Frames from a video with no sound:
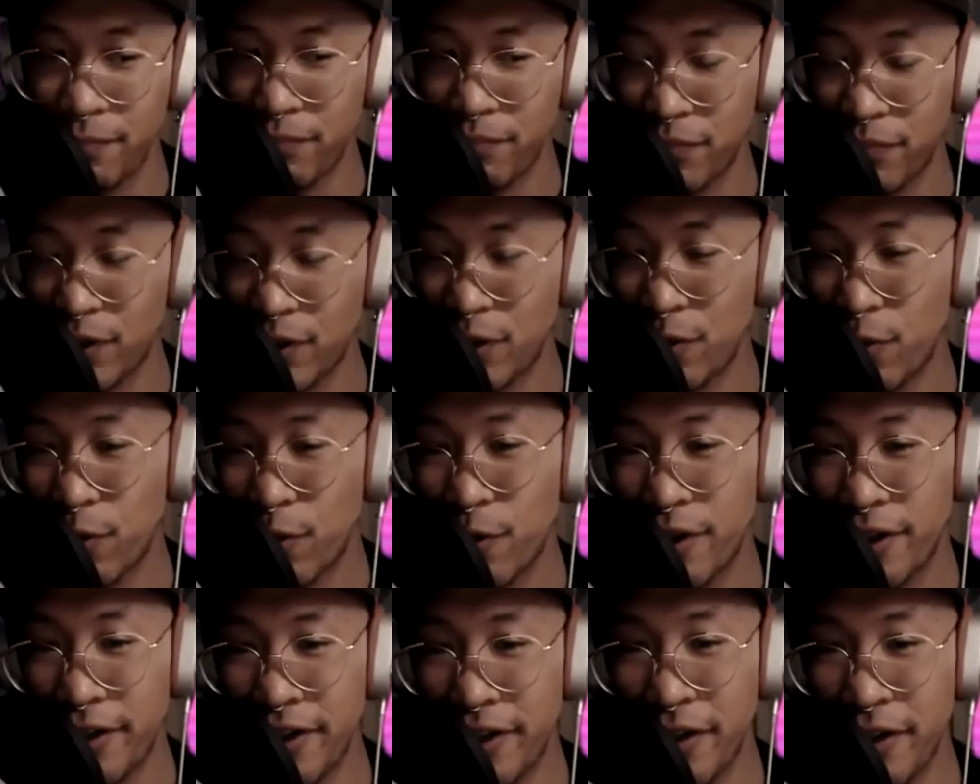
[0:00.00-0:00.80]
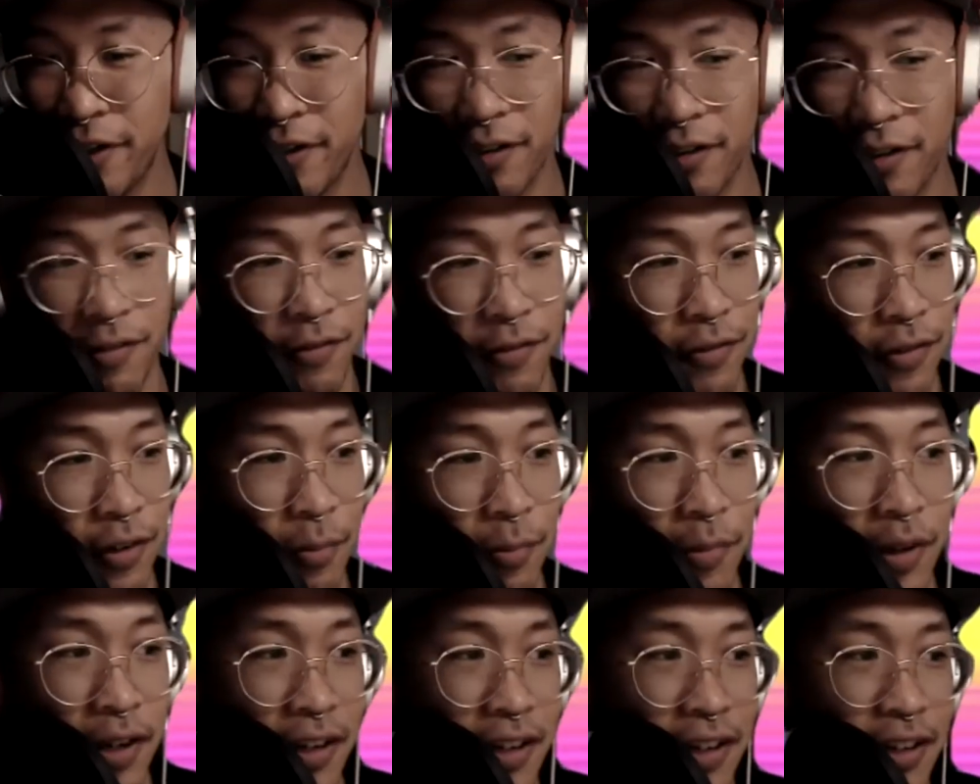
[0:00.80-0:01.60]
you heard it here
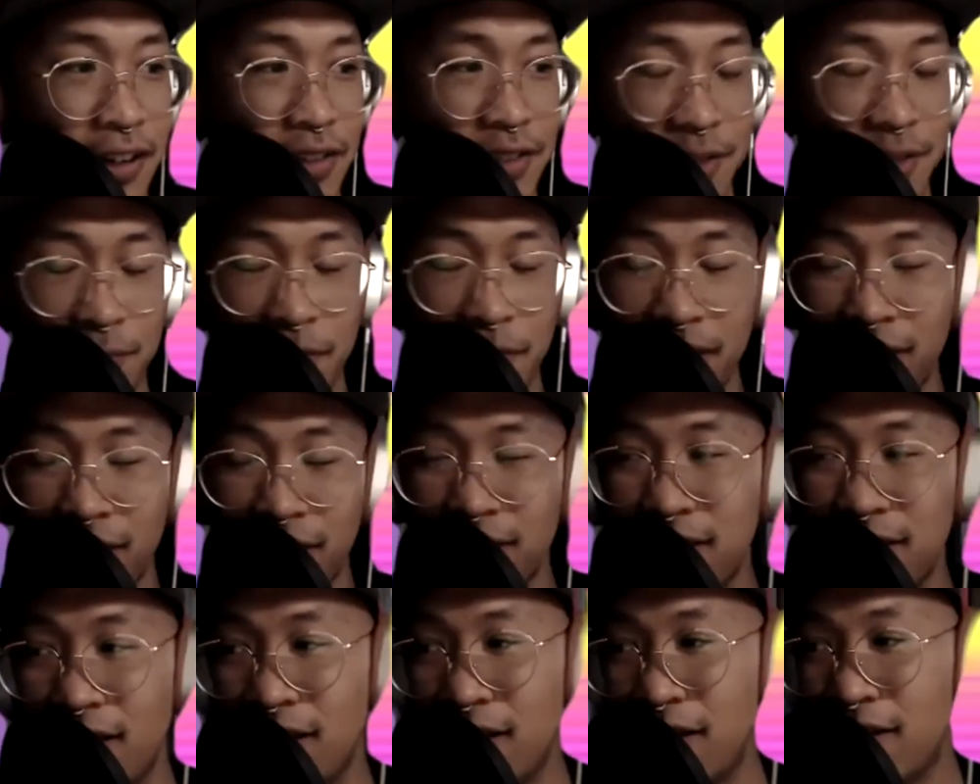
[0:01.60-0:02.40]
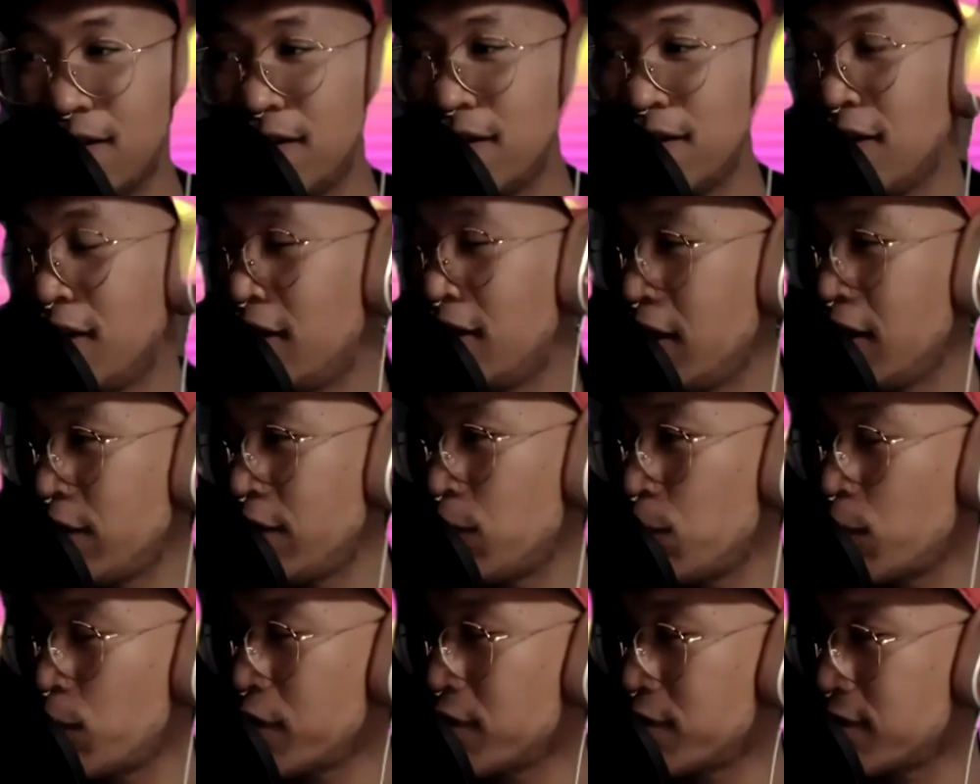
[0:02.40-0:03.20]
from Samantha Tan. If
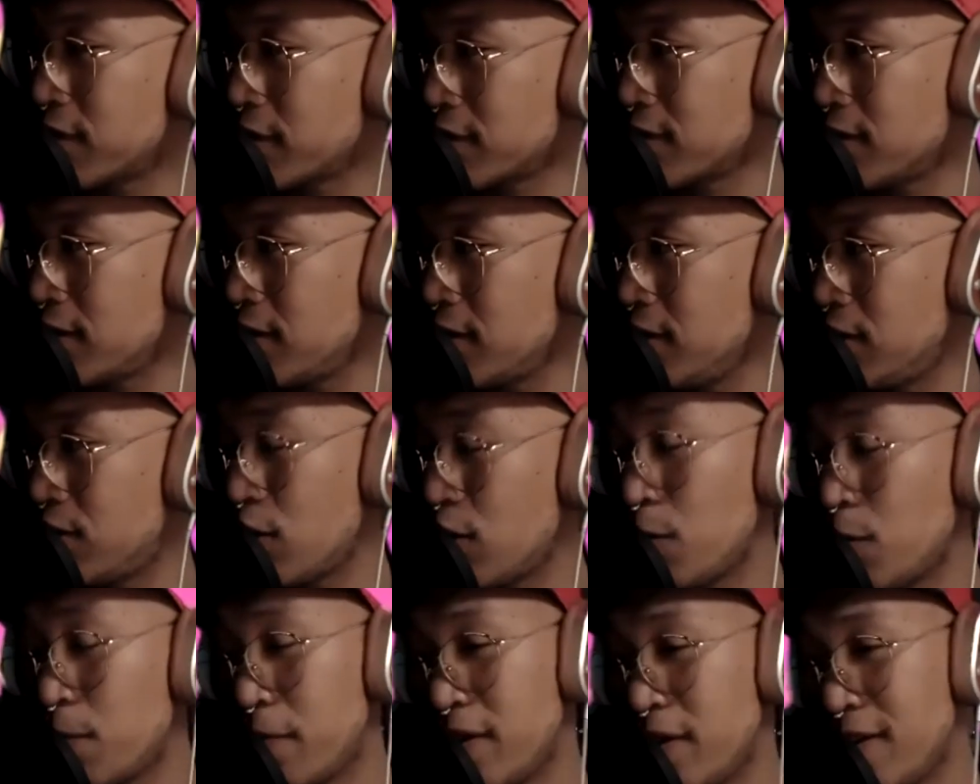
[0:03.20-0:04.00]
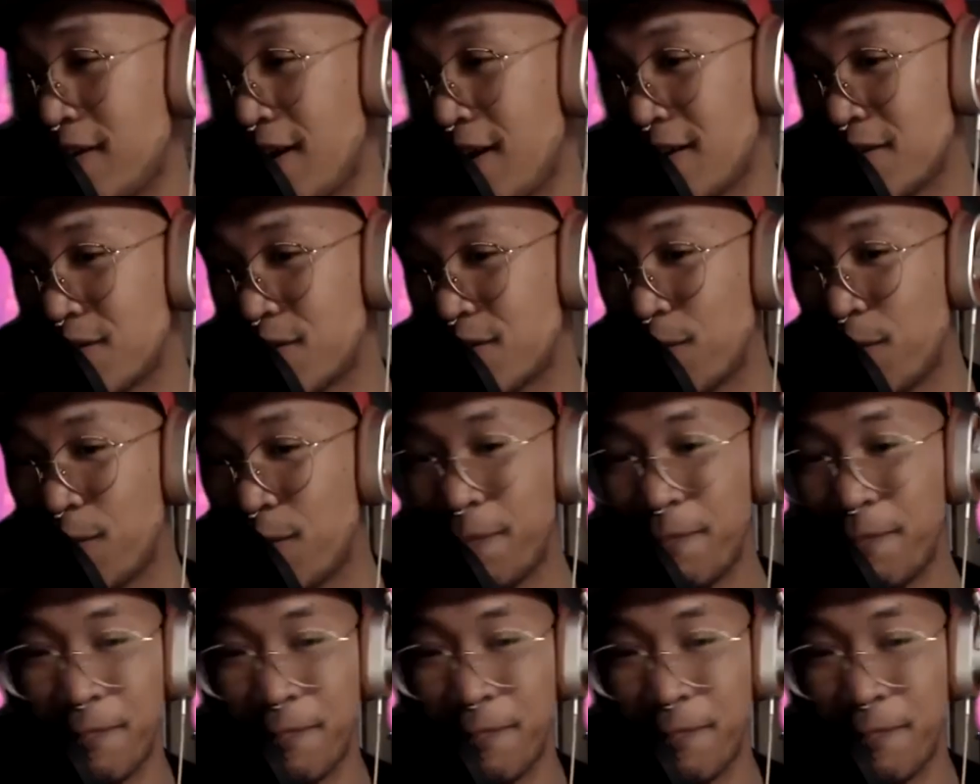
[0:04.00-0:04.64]
you want to succeed, don't be an asshole.